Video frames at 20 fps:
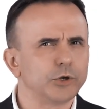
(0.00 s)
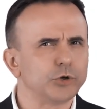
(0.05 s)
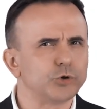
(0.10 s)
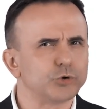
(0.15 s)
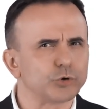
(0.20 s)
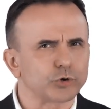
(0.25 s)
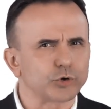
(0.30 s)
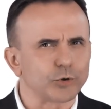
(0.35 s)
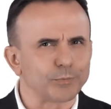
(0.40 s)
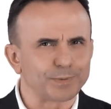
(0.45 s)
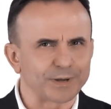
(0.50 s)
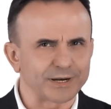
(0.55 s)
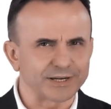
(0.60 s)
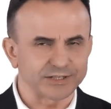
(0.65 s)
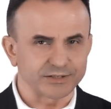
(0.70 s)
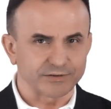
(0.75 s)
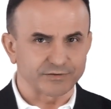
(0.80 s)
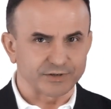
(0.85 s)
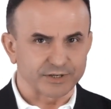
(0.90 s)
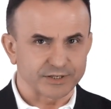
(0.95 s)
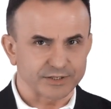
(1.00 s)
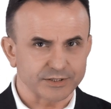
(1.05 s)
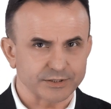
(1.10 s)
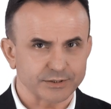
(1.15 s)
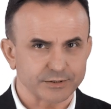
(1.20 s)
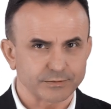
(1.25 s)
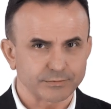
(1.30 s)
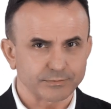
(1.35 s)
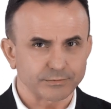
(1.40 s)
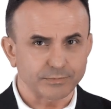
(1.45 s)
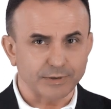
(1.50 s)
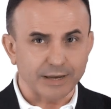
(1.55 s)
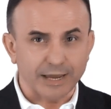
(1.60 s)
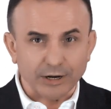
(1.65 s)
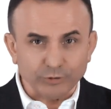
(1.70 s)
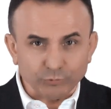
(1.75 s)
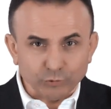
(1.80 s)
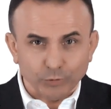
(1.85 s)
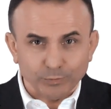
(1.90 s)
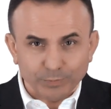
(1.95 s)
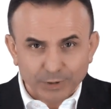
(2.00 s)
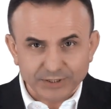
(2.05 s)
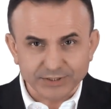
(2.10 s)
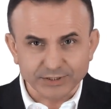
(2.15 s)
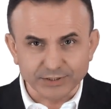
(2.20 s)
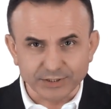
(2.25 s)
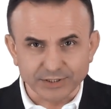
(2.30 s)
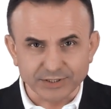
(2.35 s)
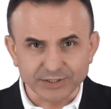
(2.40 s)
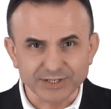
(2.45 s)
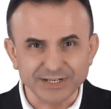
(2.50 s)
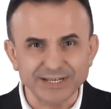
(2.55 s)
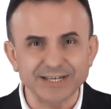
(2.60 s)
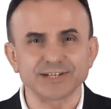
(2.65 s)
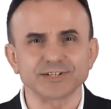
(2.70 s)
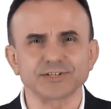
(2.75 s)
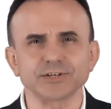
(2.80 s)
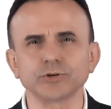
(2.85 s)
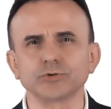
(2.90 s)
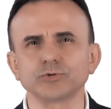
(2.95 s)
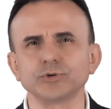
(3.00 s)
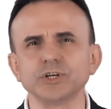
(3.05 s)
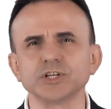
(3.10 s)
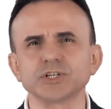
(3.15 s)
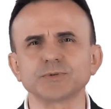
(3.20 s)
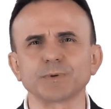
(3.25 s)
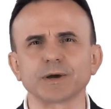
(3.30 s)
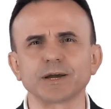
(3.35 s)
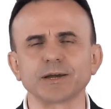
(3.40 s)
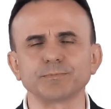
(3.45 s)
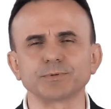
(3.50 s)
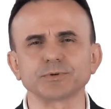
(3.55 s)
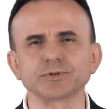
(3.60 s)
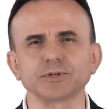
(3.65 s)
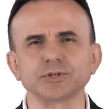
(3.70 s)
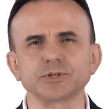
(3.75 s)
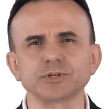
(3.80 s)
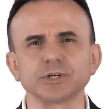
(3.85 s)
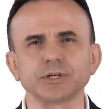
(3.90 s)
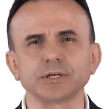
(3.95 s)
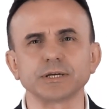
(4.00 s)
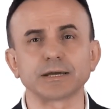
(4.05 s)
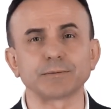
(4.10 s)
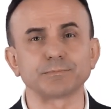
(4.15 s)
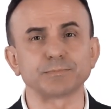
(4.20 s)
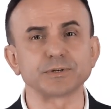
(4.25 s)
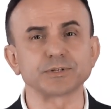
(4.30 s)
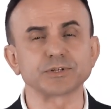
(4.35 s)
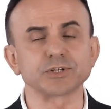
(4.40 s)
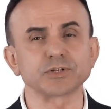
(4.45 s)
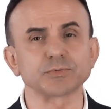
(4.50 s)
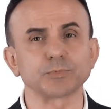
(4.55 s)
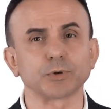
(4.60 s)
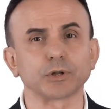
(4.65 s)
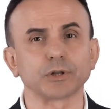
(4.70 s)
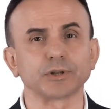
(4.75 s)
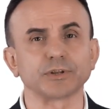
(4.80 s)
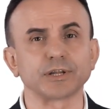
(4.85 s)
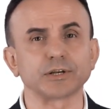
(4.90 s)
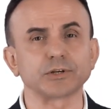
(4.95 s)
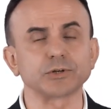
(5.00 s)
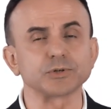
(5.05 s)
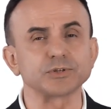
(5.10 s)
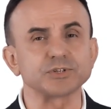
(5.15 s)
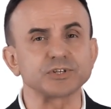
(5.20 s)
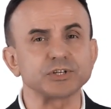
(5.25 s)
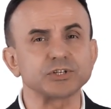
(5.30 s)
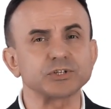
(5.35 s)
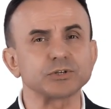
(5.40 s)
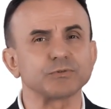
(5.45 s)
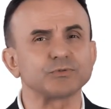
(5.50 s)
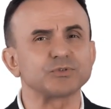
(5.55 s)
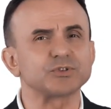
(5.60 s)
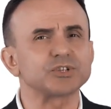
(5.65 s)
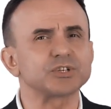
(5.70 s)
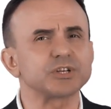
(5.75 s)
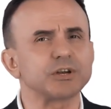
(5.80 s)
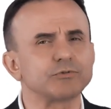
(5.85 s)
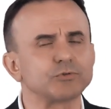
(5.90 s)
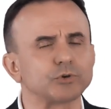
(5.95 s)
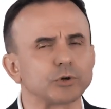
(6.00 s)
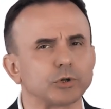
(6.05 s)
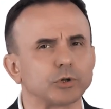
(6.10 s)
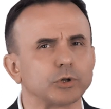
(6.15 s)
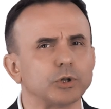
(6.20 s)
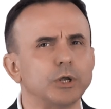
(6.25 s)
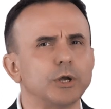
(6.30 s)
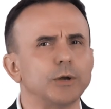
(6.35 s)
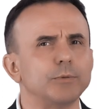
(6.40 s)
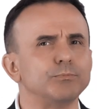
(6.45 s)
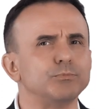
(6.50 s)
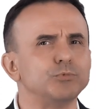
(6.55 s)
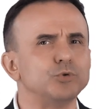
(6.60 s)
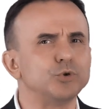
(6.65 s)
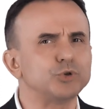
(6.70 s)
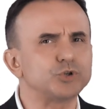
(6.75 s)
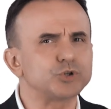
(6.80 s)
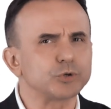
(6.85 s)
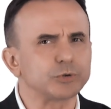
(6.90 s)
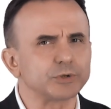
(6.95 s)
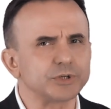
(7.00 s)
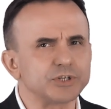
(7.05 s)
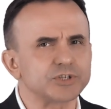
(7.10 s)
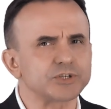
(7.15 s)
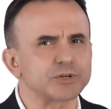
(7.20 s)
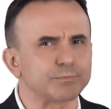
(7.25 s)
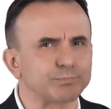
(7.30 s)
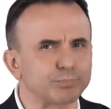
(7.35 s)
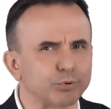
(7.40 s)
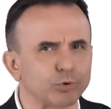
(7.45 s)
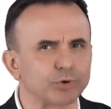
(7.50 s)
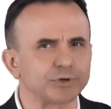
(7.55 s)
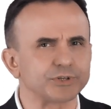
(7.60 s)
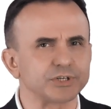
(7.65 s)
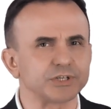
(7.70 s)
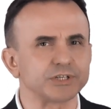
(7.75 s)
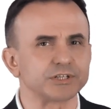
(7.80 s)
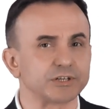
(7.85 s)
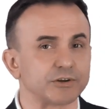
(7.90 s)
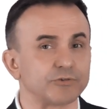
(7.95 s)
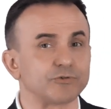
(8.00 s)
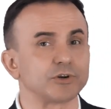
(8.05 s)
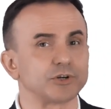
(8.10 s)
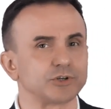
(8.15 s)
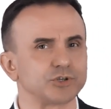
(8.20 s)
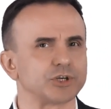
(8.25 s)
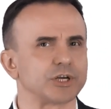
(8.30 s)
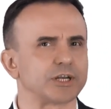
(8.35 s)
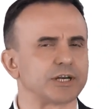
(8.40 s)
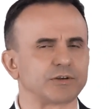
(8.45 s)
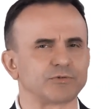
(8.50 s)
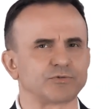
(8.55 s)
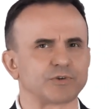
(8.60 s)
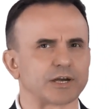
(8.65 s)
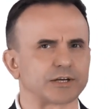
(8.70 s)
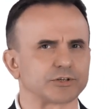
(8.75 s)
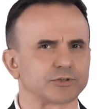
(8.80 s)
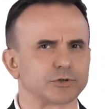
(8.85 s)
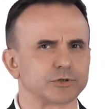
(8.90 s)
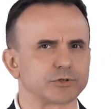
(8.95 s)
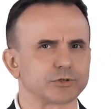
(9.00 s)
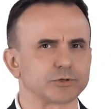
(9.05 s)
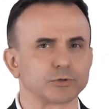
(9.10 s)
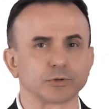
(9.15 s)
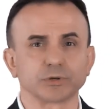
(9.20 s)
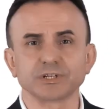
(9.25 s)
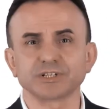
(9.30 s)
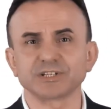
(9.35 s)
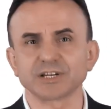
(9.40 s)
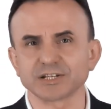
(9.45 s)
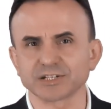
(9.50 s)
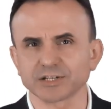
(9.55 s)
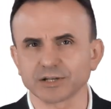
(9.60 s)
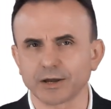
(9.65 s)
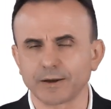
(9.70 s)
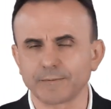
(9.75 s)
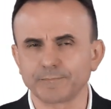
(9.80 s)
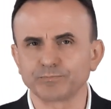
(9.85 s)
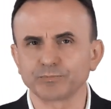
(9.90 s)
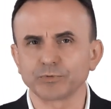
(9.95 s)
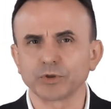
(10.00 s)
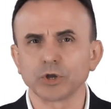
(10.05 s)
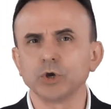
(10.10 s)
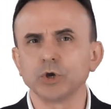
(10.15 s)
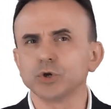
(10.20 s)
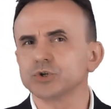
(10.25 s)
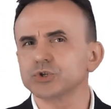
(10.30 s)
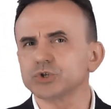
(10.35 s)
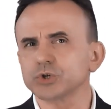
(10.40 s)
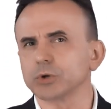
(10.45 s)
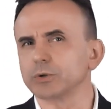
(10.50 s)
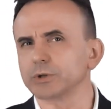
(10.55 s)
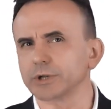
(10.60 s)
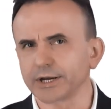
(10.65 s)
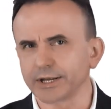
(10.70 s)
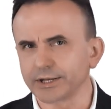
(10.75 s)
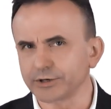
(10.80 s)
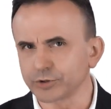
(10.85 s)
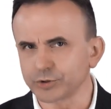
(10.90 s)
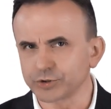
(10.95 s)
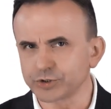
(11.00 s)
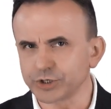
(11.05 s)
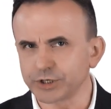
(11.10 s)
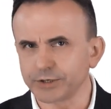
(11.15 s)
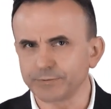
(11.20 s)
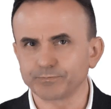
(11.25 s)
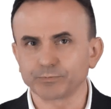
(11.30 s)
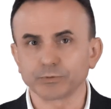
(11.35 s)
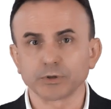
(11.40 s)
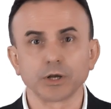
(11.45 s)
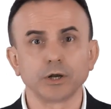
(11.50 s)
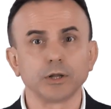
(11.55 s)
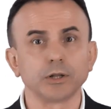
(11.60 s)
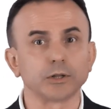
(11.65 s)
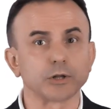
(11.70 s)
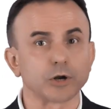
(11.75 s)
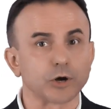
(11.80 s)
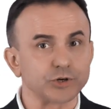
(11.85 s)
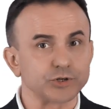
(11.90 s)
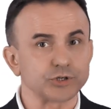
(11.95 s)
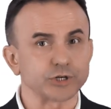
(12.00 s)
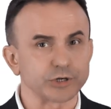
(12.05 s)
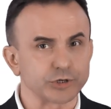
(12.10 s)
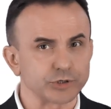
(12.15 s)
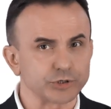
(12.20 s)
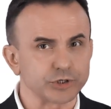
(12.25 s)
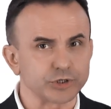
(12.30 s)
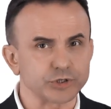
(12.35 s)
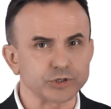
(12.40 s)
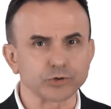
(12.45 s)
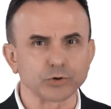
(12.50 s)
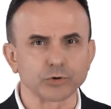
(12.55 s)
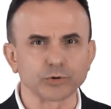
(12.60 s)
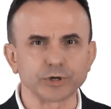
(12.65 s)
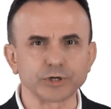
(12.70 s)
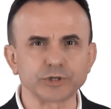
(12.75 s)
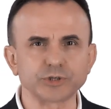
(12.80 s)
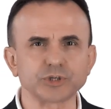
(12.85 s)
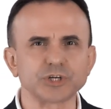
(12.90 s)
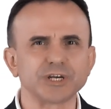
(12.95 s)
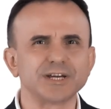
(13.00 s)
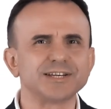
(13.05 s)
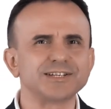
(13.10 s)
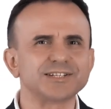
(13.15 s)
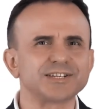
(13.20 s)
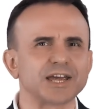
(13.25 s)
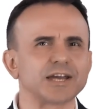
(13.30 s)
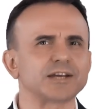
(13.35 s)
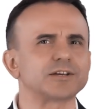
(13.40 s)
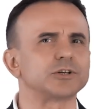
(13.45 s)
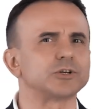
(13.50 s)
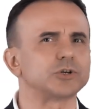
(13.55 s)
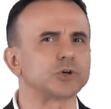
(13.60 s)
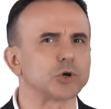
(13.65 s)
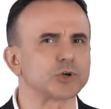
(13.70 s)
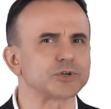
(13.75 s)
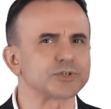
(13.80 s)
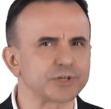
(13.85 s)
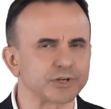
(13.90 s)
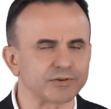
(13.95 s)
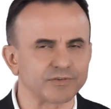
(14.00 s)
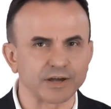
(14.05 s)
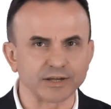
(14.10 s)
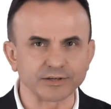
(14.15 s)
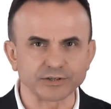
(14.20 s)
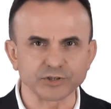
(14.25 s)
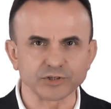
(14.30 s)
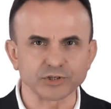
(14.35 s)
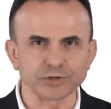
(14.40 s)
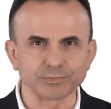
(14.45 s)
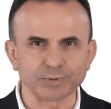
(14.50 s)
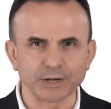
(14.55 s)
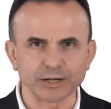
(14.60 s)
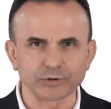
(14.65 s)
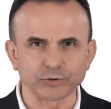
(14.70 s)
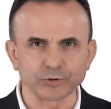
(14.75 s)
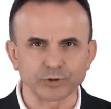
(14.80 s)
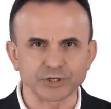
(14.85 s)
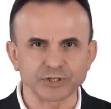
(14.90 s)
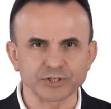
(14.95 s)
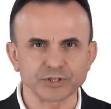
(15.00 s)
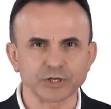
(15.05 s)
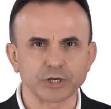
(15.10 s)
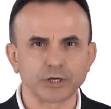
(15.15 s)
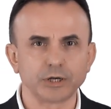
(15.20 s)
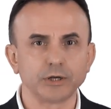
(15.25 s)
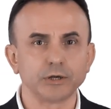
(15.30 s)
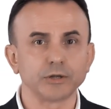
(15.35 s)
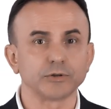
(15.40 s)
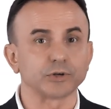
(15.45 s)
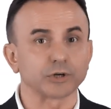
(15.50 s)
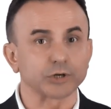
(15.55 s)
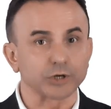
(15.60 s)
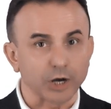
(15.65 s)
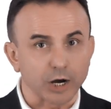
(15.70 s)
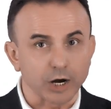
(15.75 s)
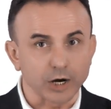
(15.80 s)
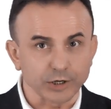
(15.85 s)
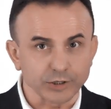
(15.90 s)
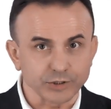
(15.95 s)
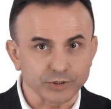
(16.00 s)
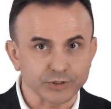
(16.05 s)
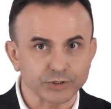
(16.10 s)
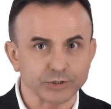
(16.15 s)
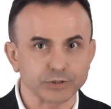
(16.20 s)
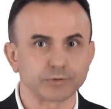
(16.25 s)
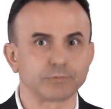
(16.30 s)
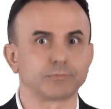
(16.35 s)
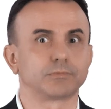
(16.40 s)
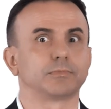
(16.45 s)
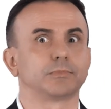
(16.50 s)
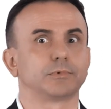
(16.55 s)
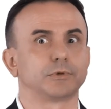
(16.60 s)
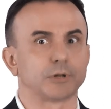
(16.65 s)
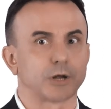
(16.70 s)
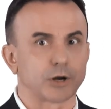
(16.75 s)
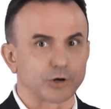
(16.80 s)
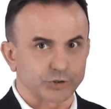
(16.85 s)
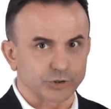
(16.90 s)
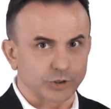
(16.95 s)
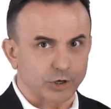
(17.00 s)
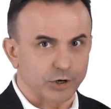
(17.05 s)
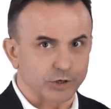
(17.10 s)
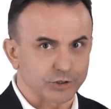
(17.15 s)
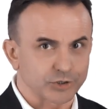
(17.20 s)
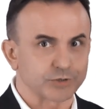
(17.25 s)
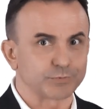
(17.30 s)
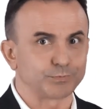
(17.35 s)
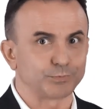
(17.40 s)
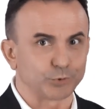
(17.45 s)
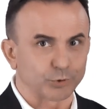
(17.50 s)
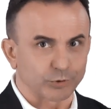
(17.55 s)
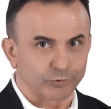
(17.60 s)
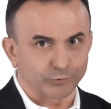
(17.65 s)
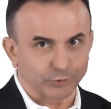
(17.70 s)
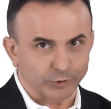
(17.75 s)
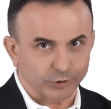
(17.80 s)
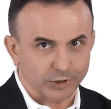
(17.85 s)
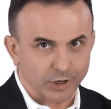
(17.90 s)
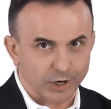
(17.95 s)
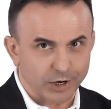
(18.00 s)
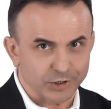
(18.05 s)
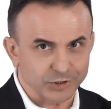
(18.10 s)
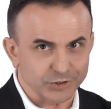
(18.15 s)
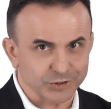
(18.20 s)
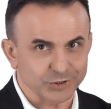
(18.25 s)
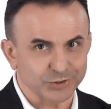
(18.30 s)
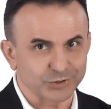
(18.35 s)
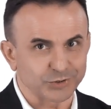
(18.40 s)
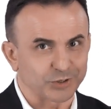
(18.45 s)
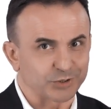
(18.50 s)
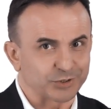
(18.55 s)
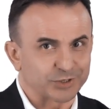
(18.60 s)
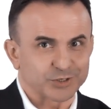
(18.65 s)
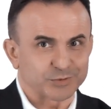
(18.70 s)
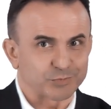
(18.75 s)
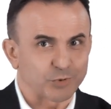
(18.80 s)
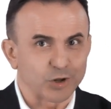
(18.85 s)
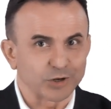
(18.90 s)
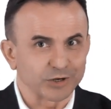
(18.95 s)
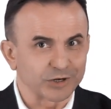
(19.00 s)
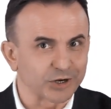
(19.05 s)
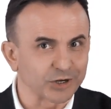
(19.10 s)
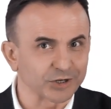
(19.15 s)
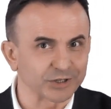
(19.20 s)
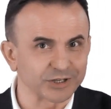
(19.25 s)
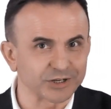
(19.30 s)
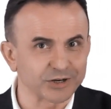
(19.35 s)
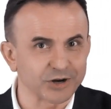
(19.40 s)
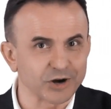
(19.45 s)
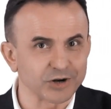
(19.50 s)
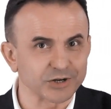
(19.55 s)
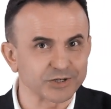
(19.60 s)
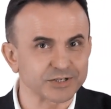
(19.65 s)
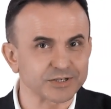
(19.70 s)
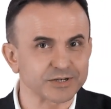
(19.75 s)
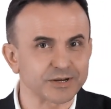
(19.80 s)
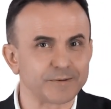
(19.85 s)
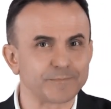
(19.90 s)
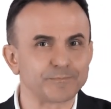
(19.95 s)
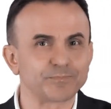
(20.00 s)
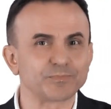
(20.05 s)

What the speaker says: Your competitiveness and robustness is increased by a positioning and business model that consists of several mutually supporting differentiating factors. Look at Tesla. Solar energy, large energy storage, tech and cost advantage in batteries, the cars, large cars, beautiful cars, not the small and ugly cars,